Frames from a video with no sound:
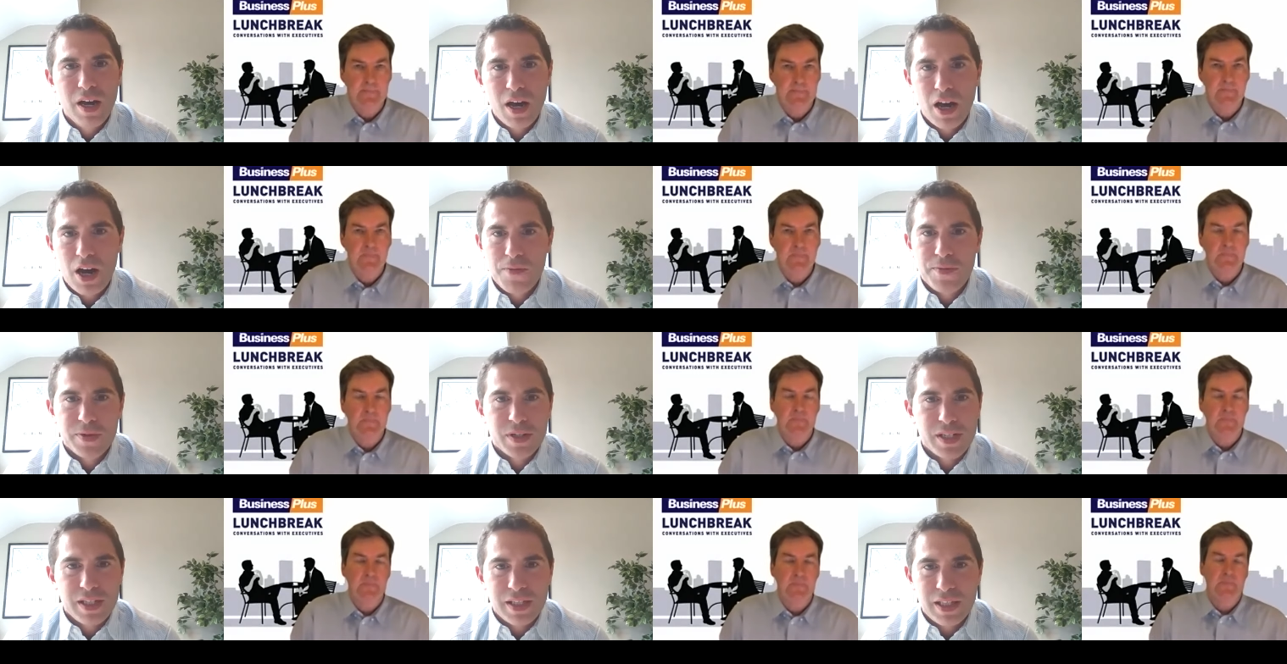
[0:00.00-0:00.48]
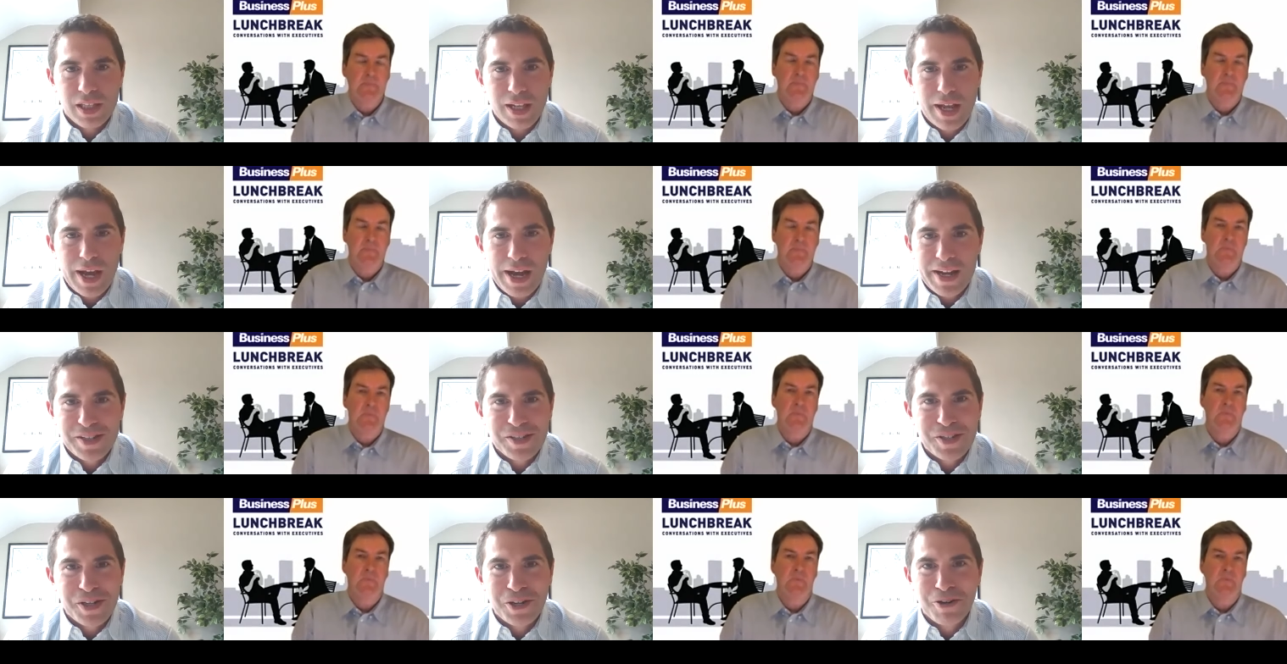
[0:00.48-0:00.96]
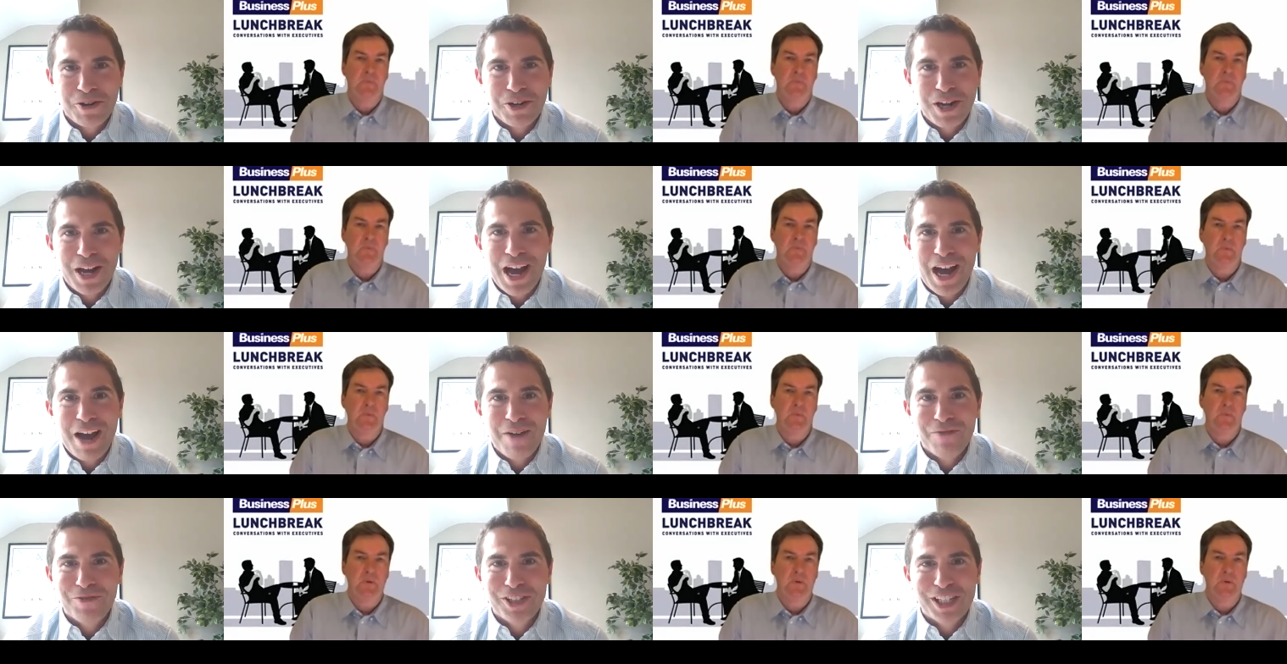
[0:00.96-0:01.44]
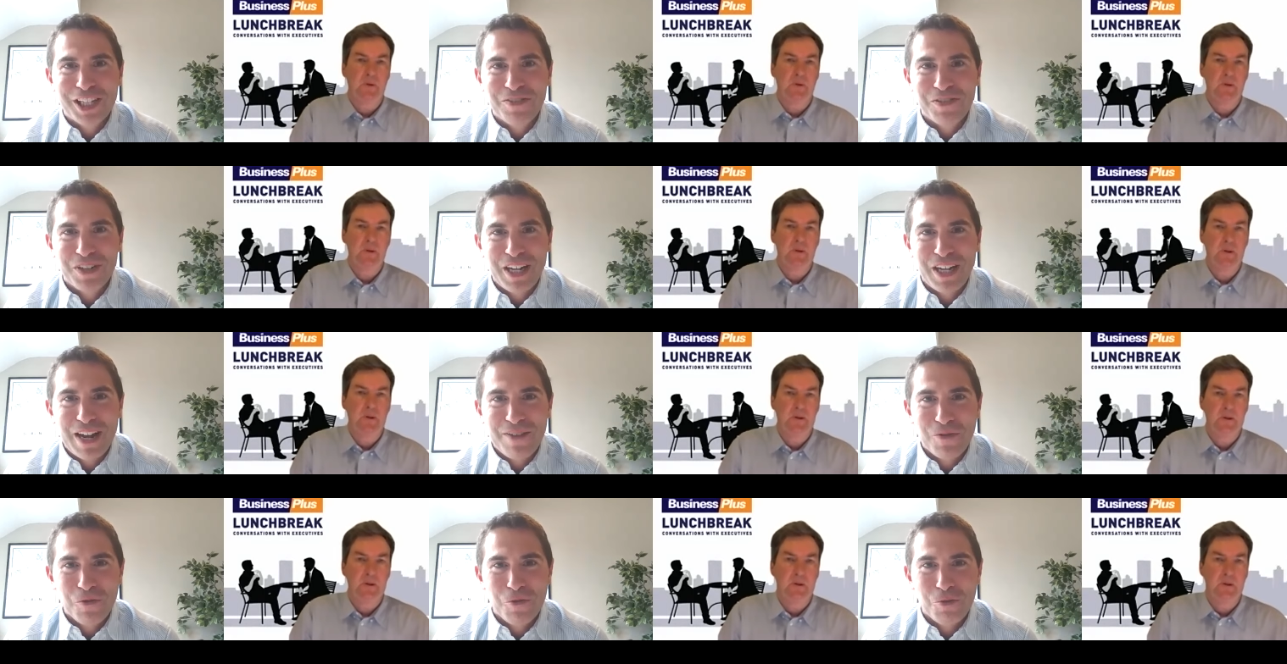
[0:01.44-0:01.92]
Speaker 1: obviously the last year and a half has
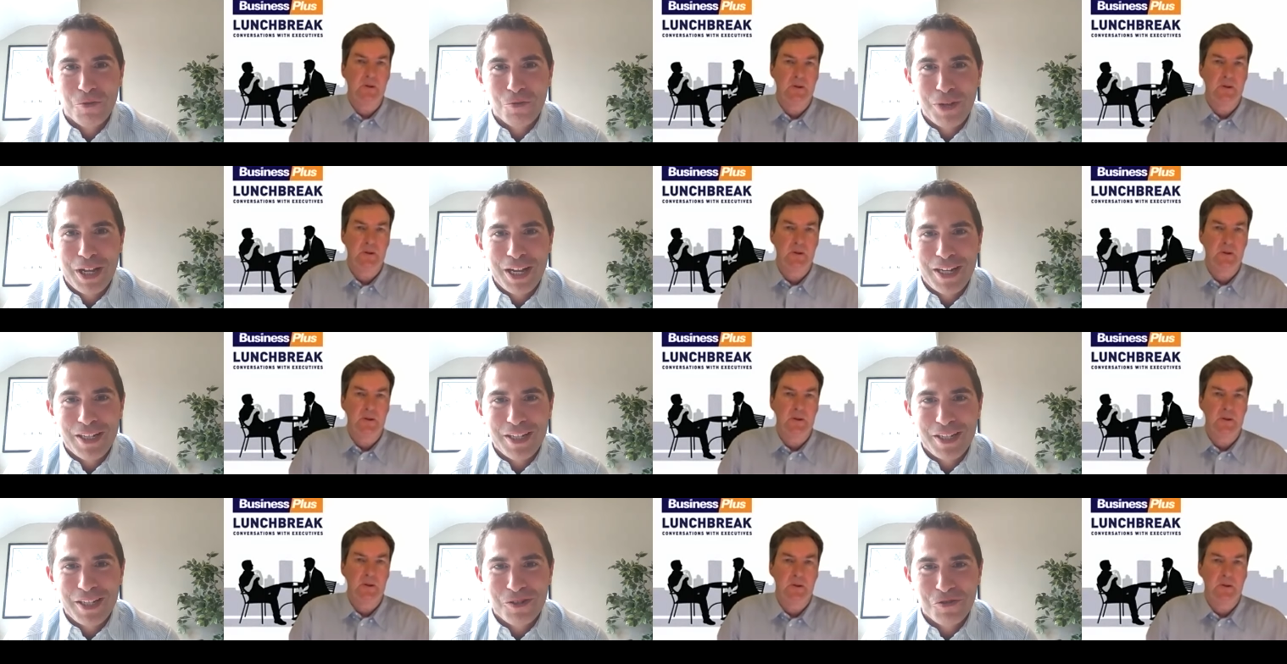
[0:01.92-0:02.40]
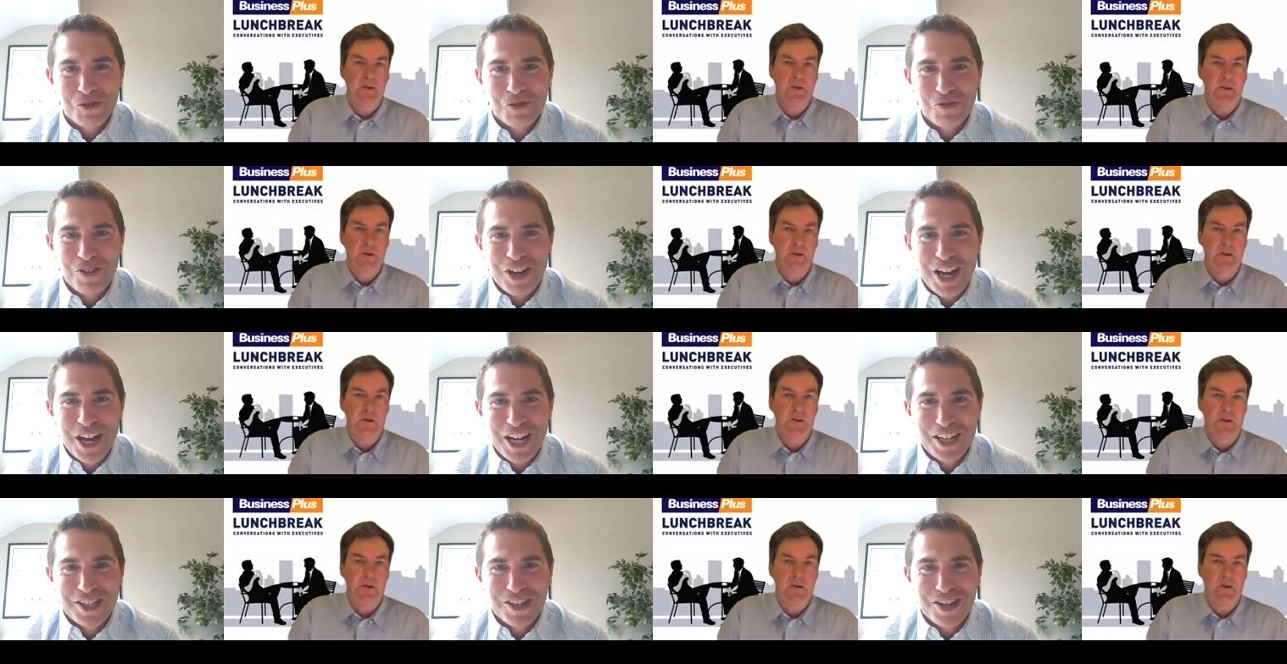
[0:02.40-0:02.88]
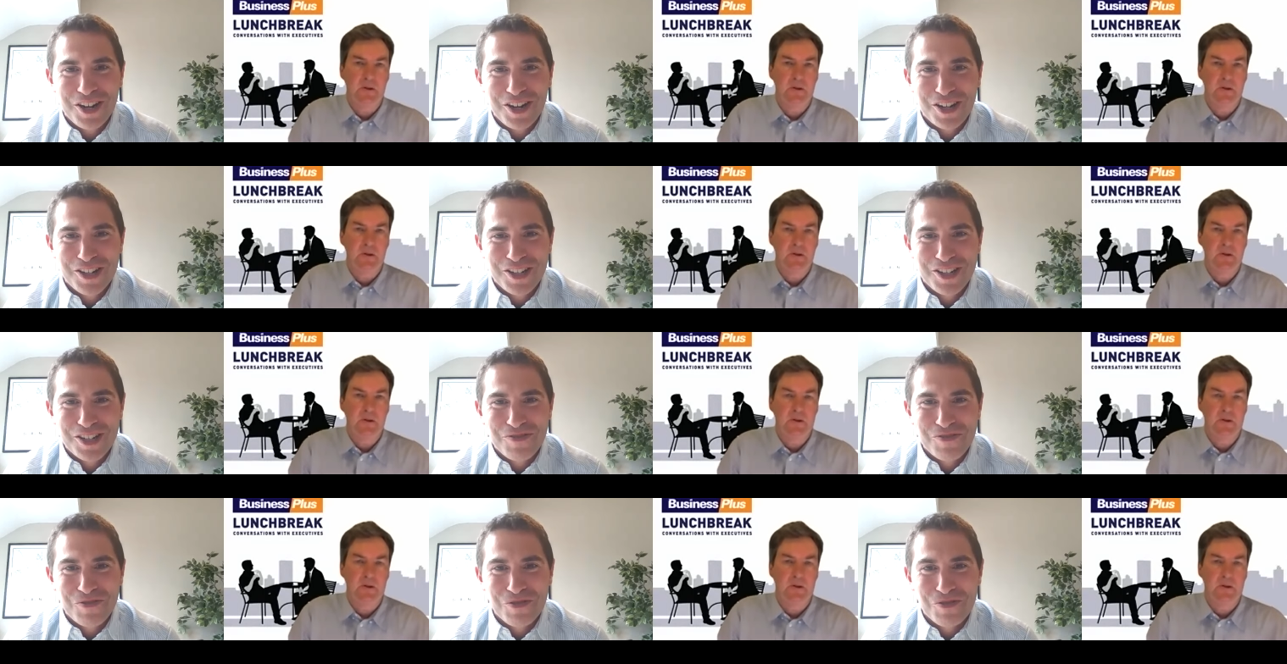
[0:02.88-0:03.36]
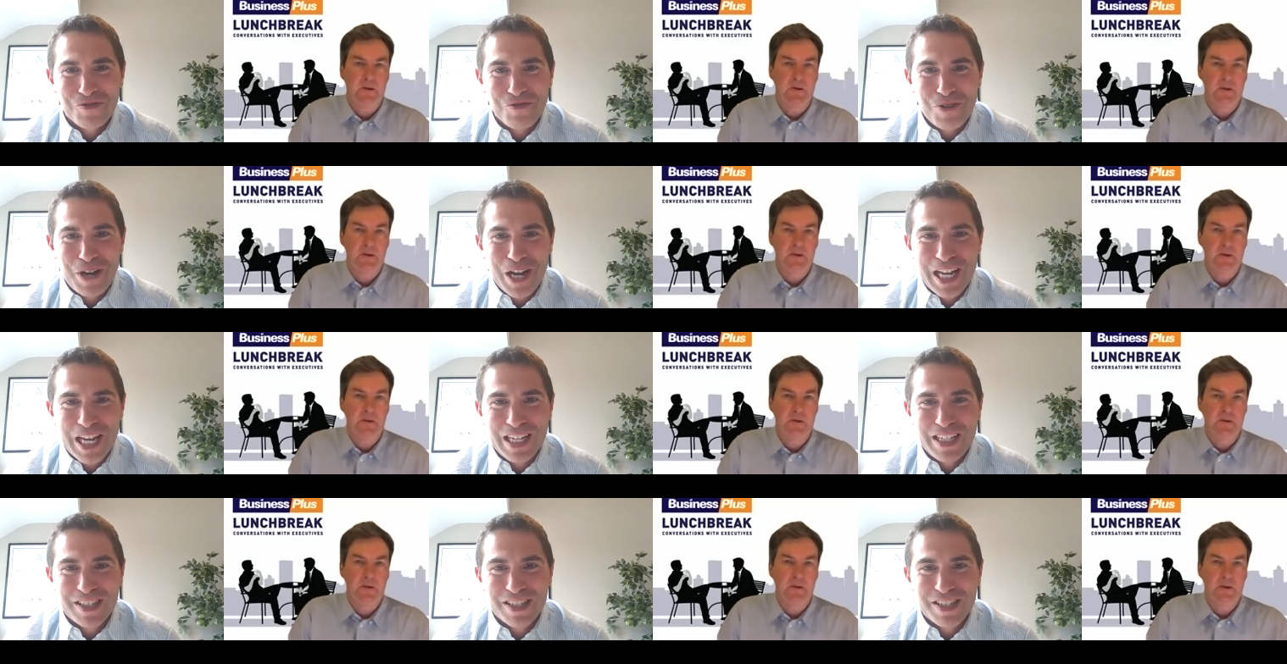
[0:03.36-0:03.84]
given everyone plenty to reflect on in different
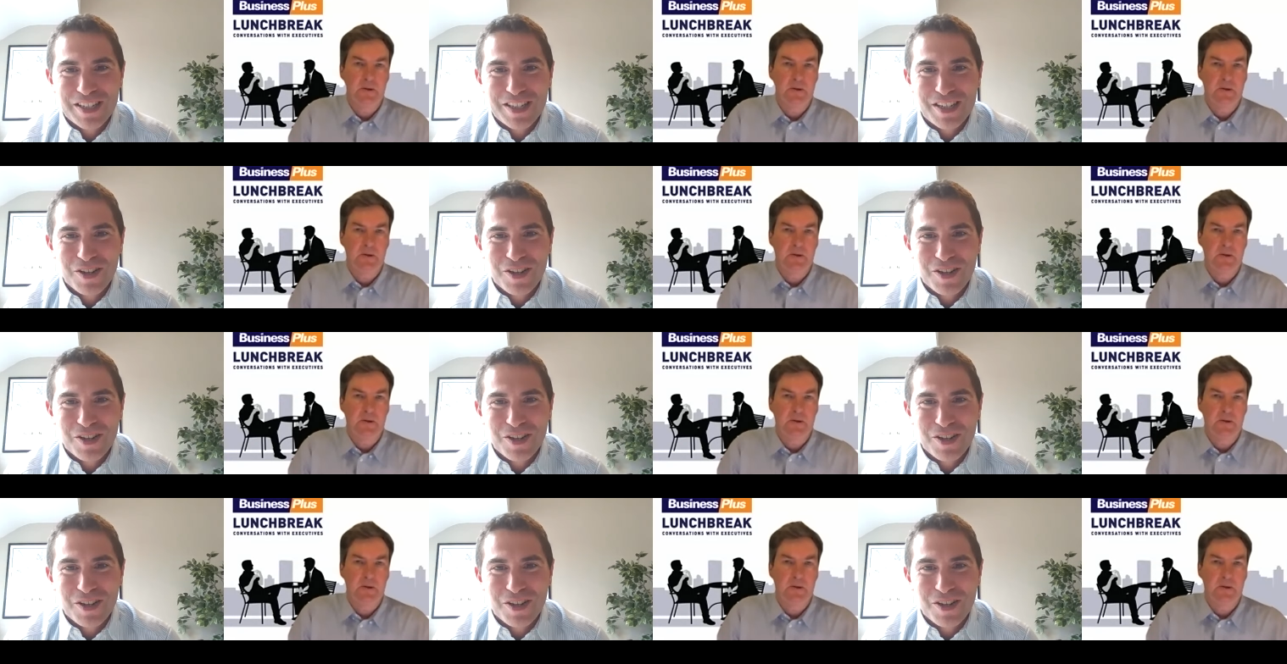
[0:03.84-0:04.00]
ways.